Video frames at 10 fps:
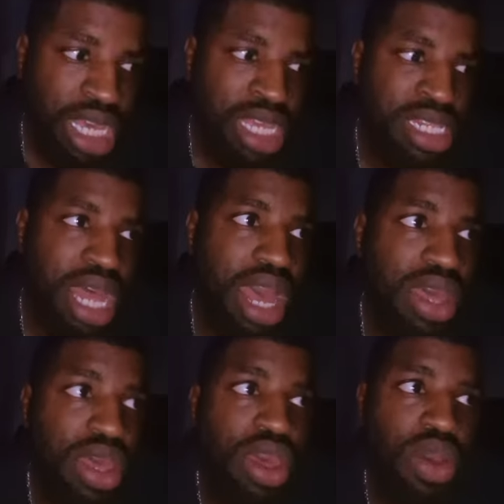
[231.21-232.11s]
Is that
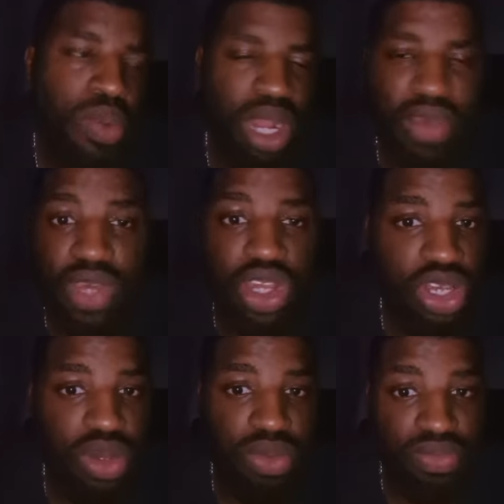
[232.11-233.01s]
whatever you
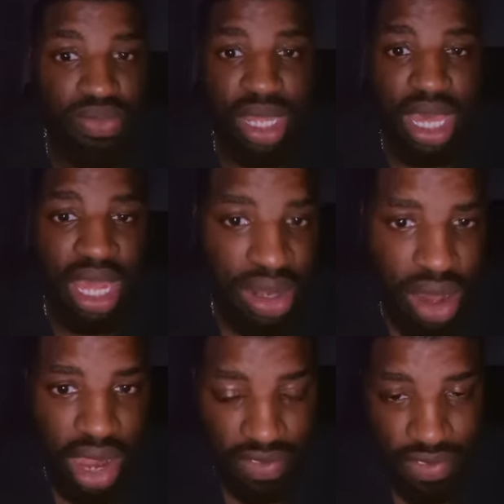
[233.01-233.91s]
do in
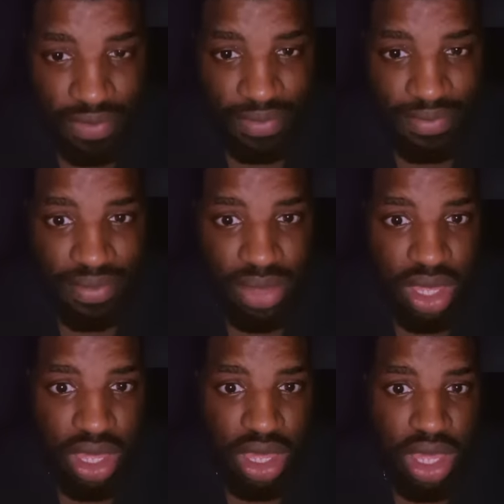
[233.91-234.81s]
life,
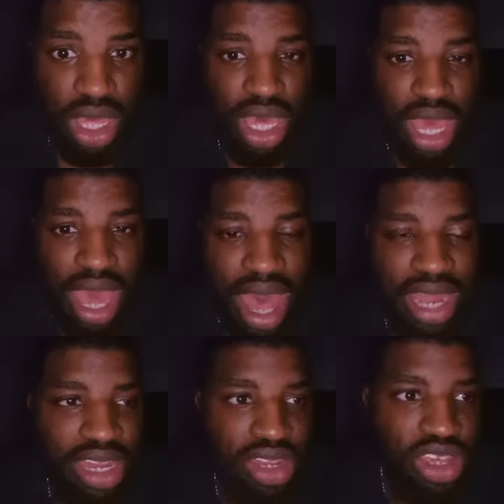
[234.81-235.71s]

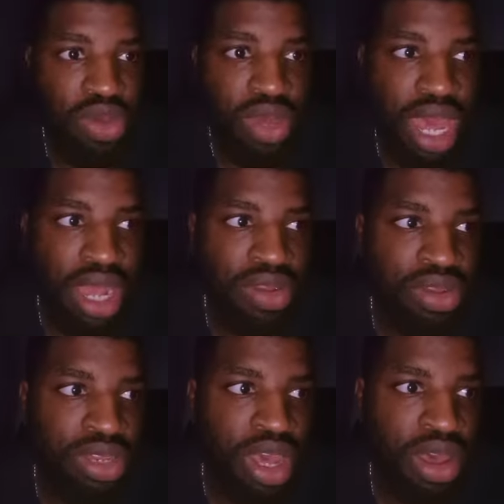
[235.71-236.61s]
and you get
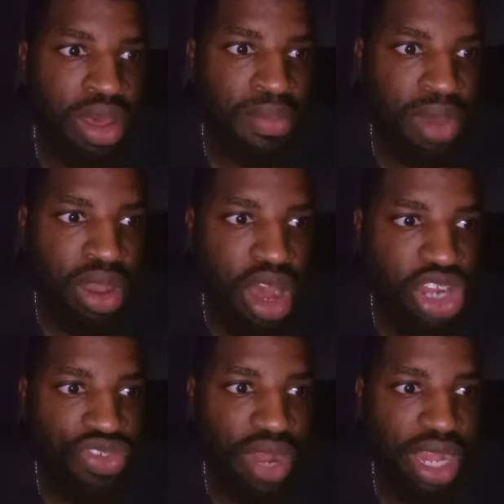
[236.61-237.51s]
a
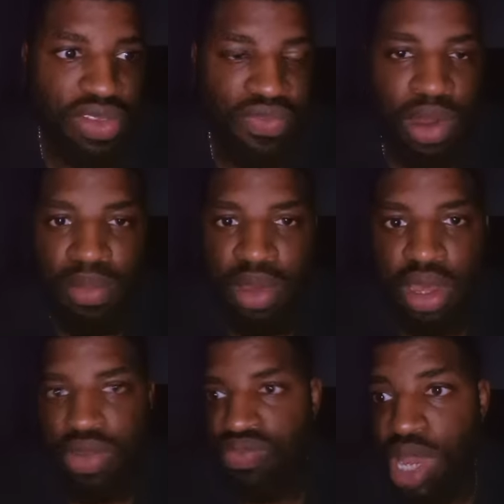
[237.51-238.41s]
contract from
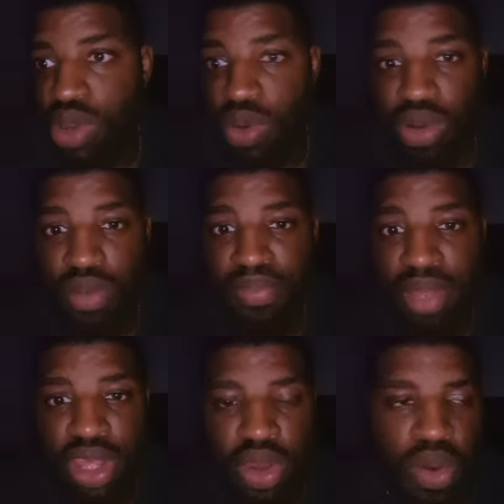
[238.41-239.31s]
a record
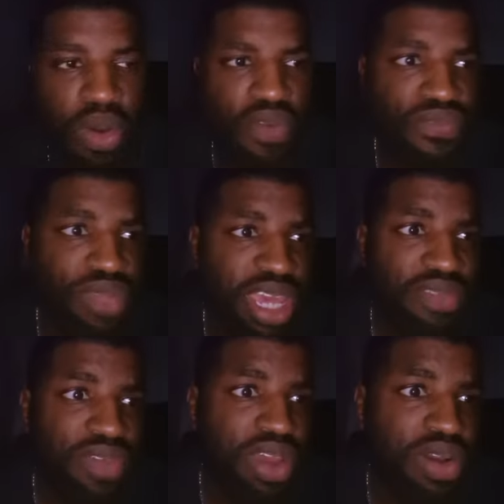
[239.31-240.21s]
company or a TV